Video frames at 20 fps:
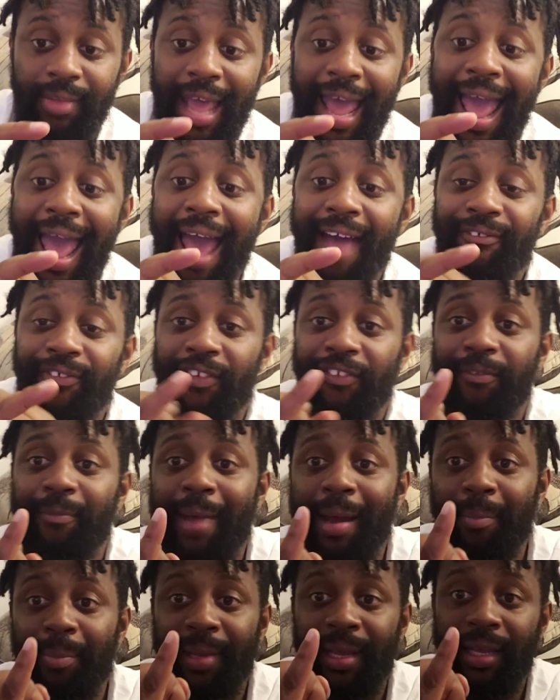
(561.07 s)
half of
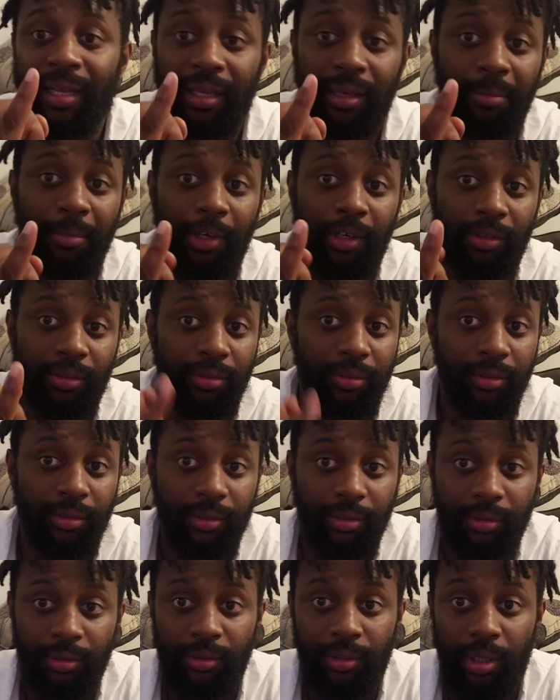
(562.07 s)
my pinky, bro.
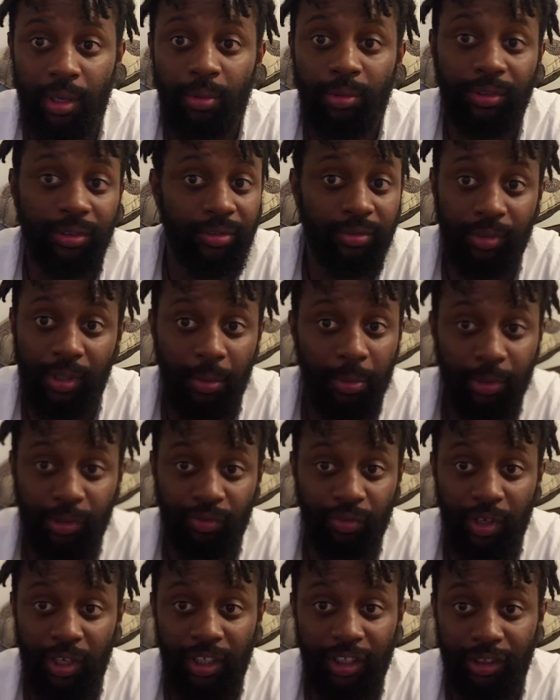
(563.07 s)
It
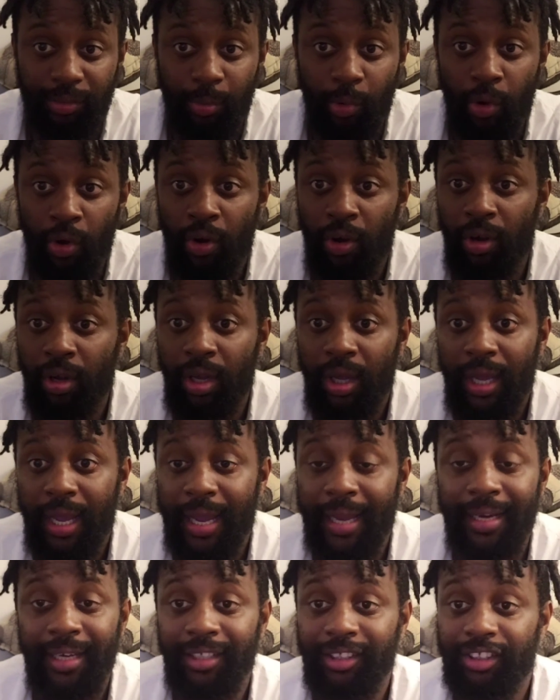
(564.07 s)
was really small,
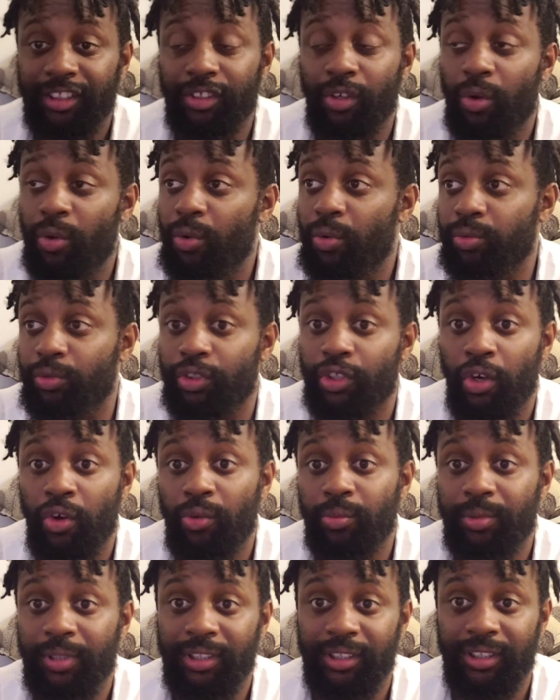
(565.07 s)
and it's so
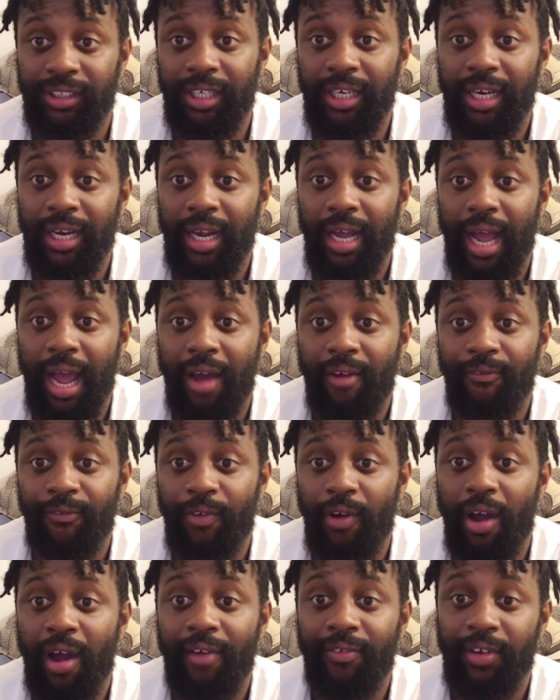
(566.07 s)
dope to see how
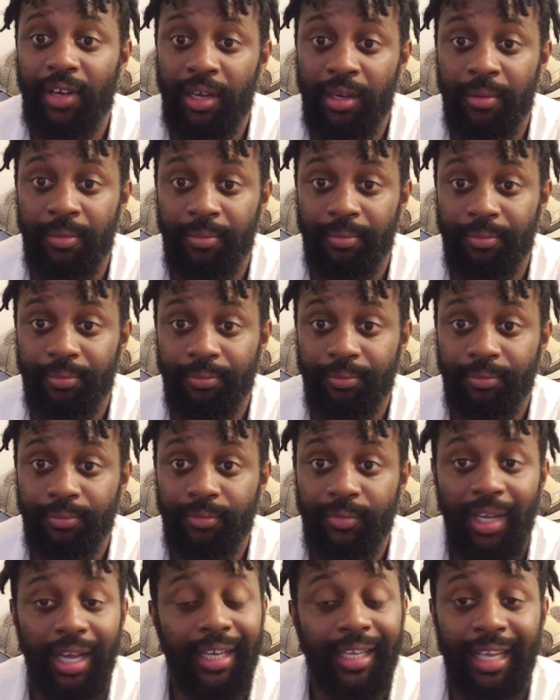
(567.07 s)
far I've come.
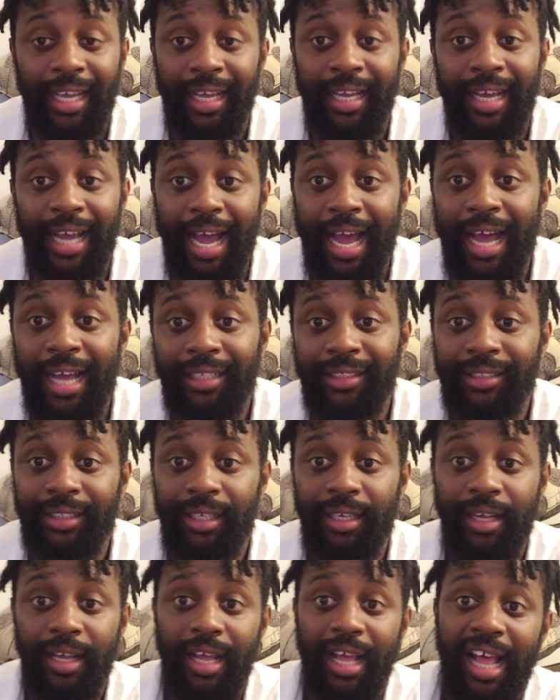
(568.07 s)
Again, guys,
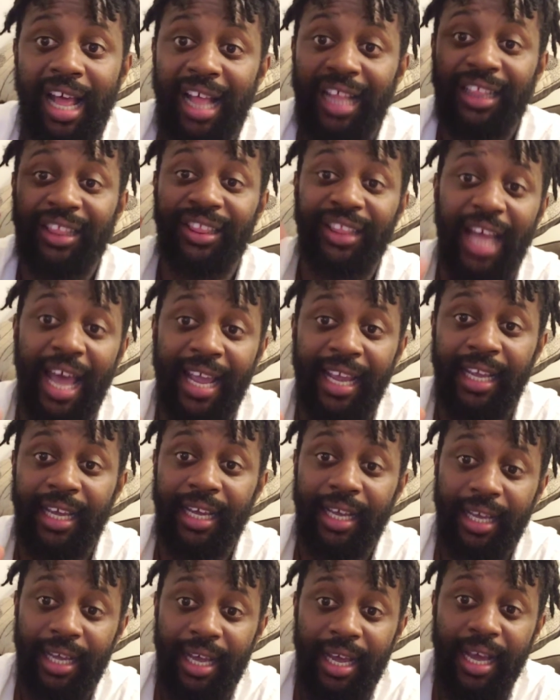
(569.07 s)
like,
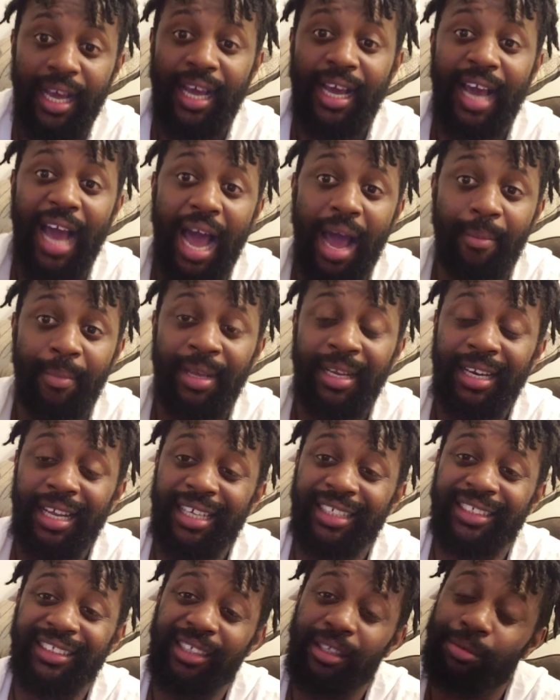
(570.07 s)
comment,
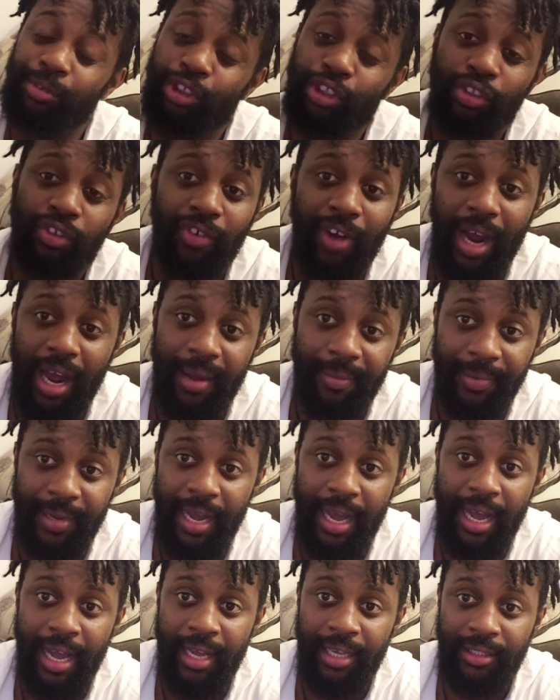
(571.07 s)
and subscribe,
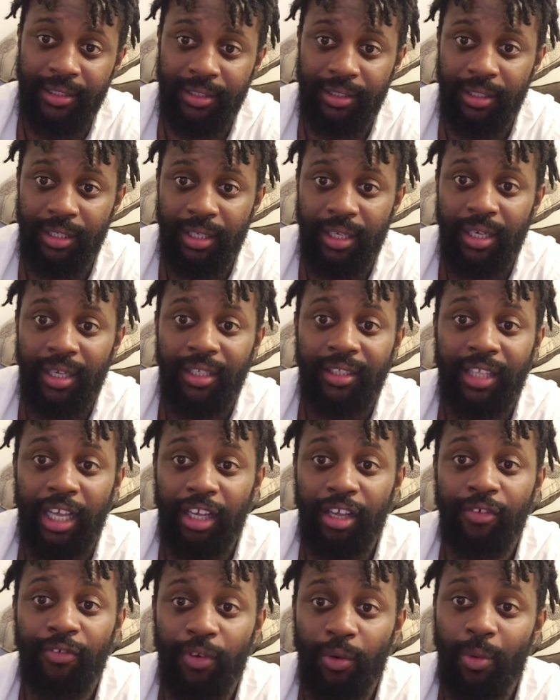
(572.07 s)
guys.
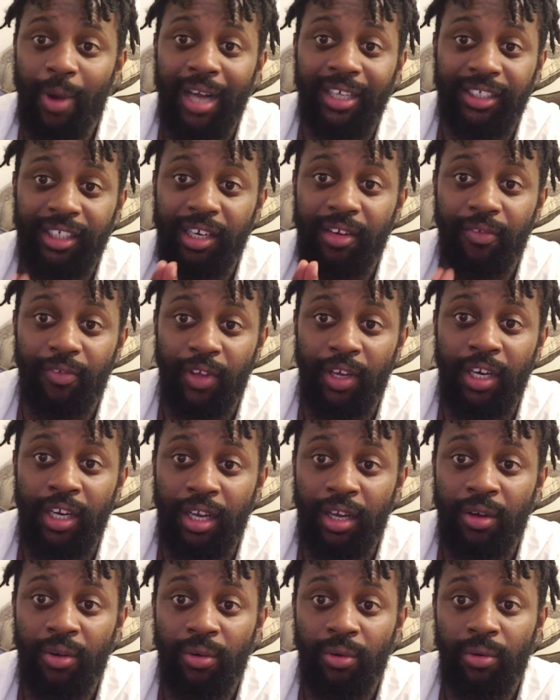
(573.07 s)
Thank you for watching the
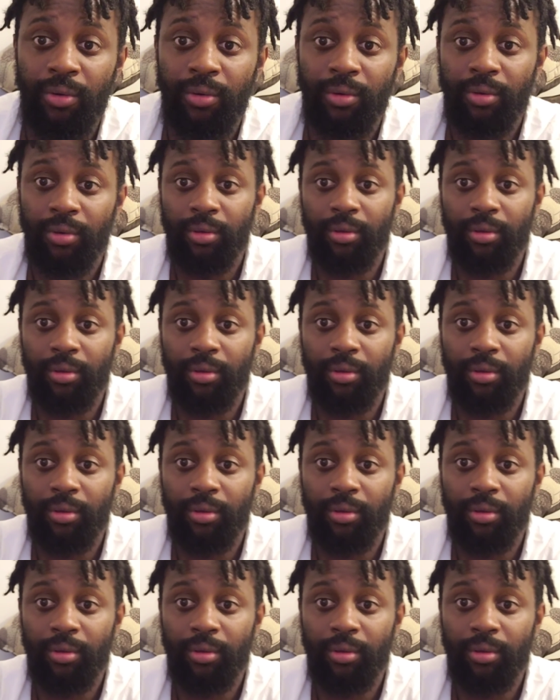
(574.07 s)
video.